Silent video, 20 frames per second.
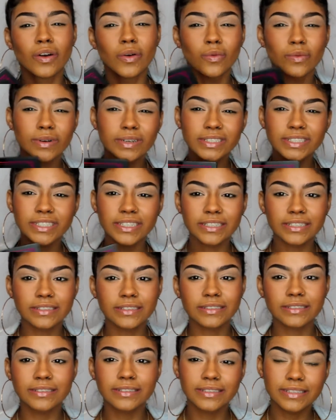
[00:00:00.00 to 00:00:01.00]
which
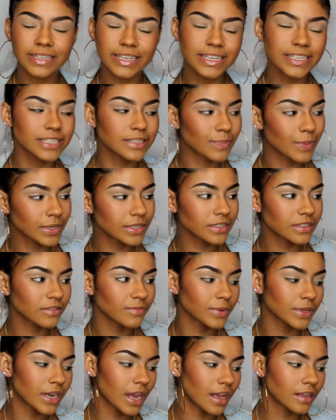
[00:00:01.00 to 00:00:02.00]
is
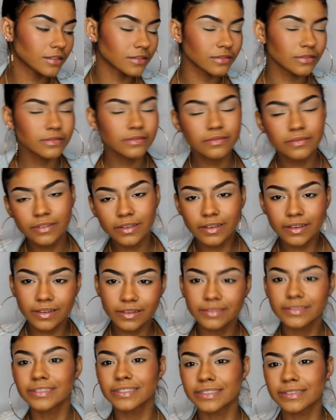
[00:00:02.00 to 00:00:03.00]
expensive but not
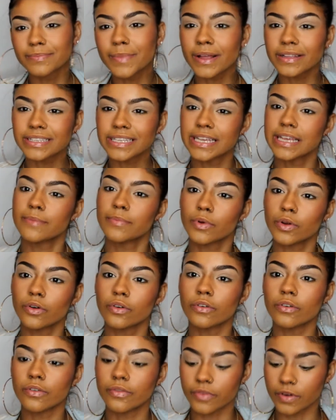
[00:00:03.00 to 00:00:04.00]
eh, it's about
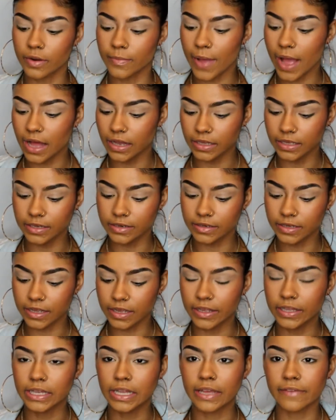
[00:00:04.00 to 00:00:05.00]
typical for a palette
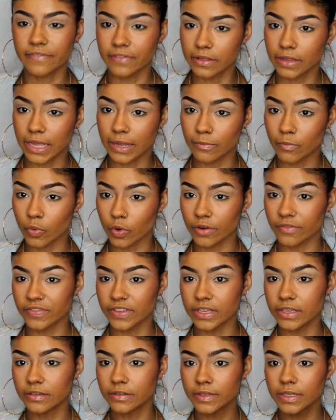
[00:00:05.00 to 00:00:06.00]
like this, like
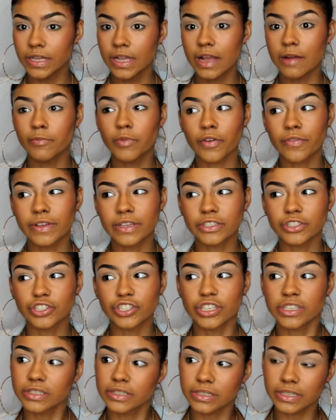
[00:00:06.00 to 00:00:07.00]
Morphe. Morphe is
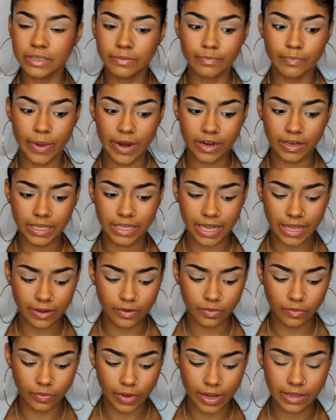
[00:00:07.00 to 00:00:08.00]
just barely
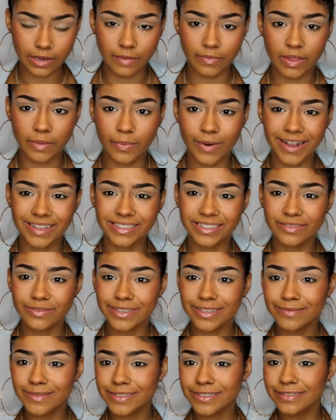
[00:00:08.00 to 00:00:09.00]
like raising up the prices,
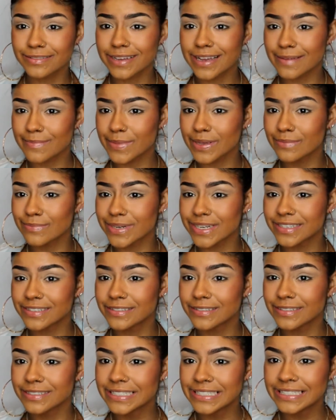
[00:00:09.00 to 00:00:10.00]
which I'm not too happy
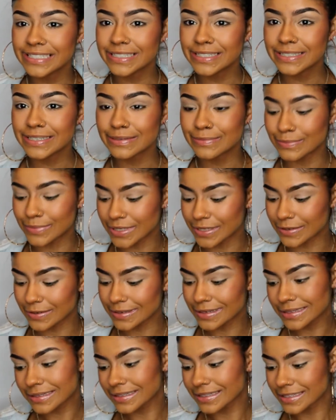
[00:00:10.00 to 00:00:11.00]
about, but
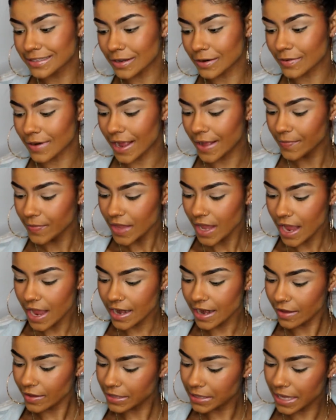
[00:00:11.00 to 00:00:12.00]
okay, it's all right.
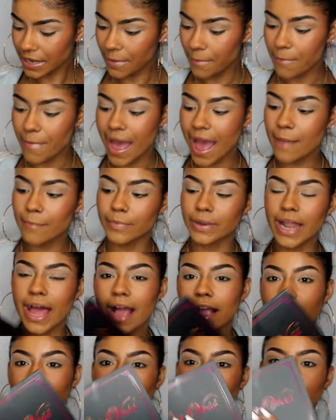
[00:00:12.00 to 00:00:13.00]
And now it's like matte
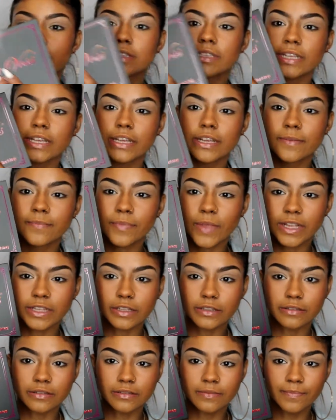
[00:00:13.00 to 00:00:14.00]
black, as you can see, like
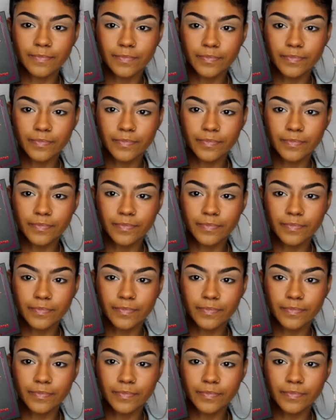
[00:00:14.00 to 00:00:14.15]
this,